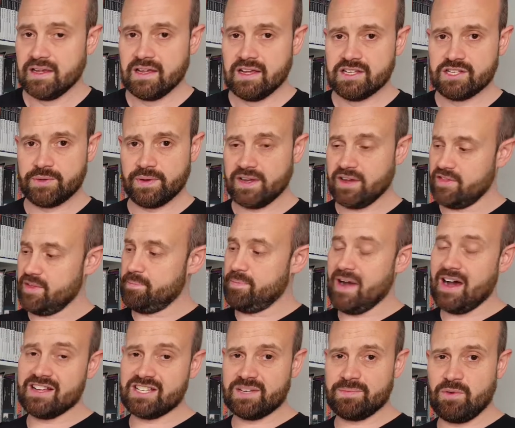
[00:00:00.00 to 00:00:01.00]
So we got the
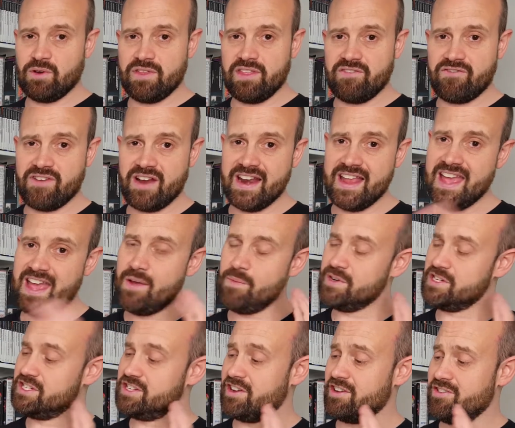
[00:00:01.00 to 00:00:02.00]
basketball on the front here,
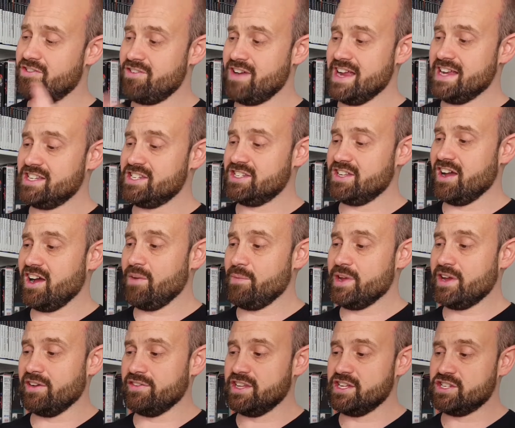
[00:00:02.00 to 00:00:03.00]
which is a great start. We
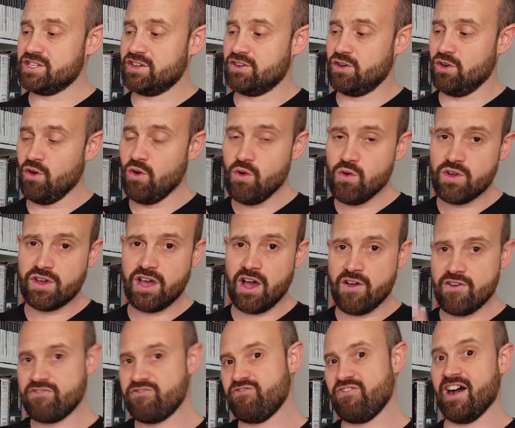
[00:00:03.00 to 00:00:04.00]
got these cool
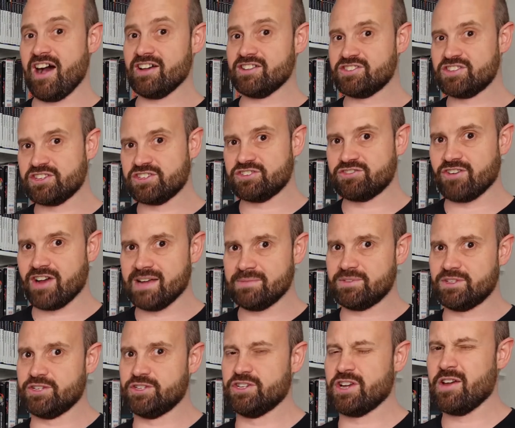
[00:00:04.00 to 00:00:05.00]
go faster stripes
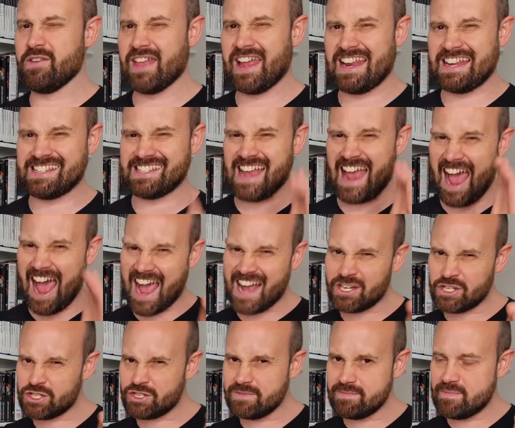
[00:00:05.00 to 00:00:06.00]
to show that it's
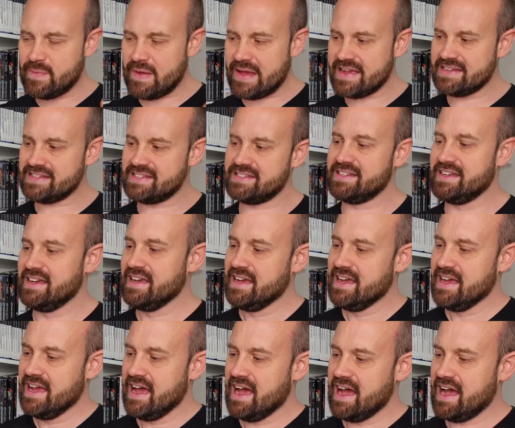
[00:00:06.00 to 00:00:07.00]
action based.
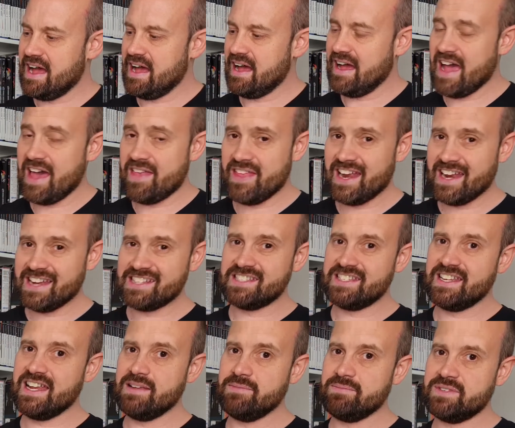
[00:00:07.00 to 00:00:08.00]
And then it
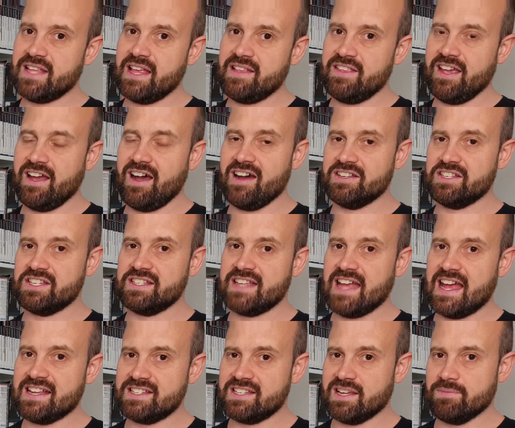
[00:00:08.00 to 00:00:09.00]
seems that the artist
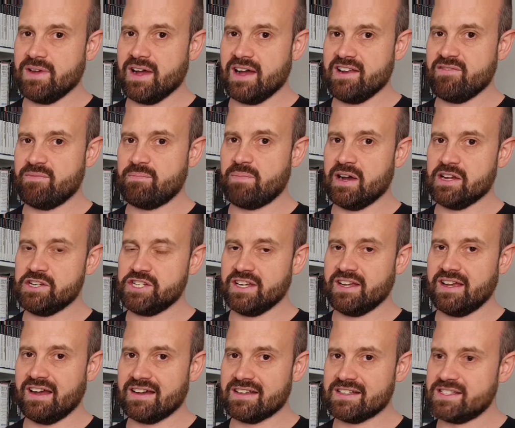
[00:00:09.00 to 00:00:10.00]
had some kind of budget
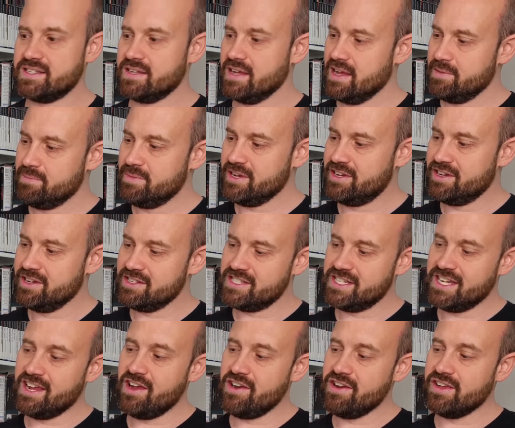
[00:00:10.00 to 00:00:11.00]
cuts because
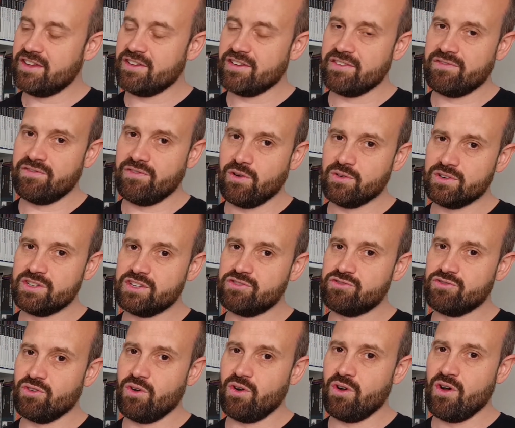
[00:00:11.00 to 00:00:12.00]
he only could afford to
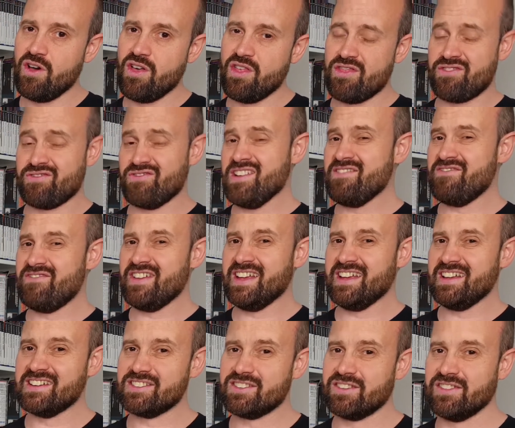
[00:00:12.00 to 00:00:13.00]
draw 3
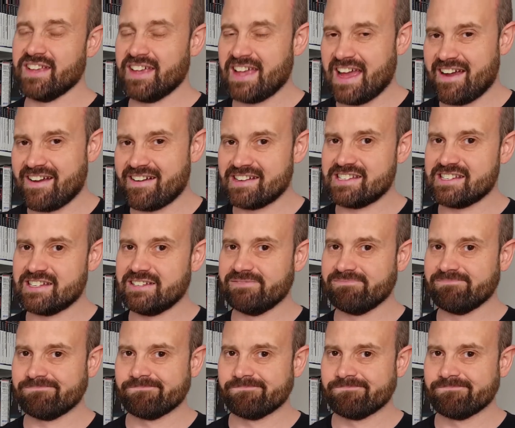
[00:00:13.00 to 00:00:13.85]
fingers on the character.